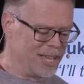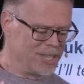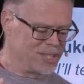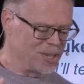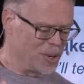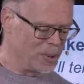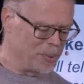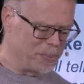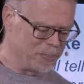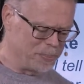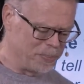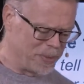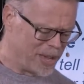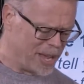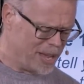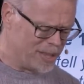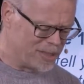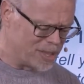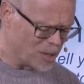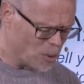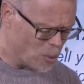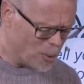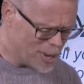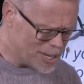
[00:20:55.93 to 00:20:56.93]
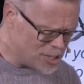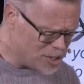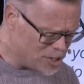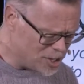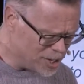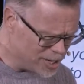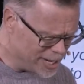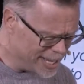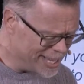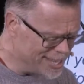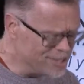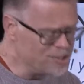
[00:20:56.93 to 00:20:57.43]
So the
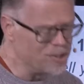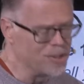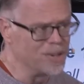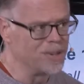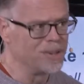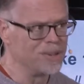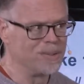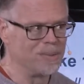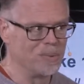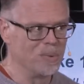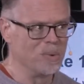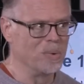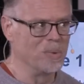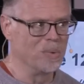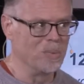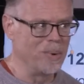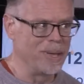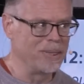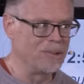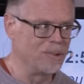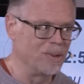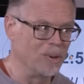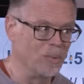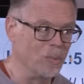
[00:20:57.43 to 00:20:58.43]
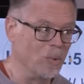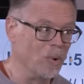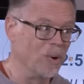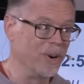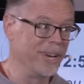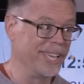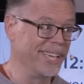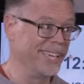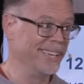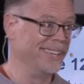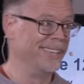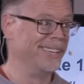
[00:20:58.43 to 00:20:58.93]
question isn't whether a
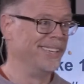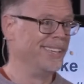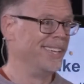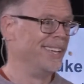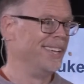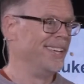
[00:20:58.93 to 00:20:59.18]
warning